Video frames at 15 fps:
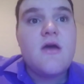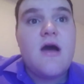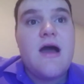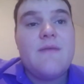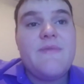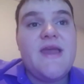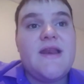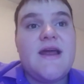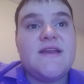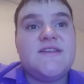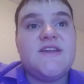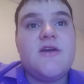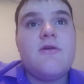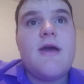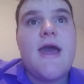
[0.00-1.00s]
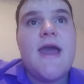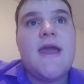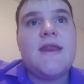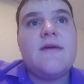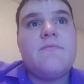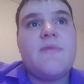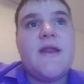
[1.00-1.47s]
I mean, I do
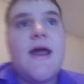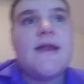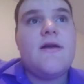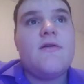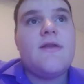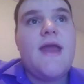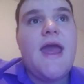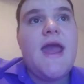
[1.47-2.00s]
hate it, but I don't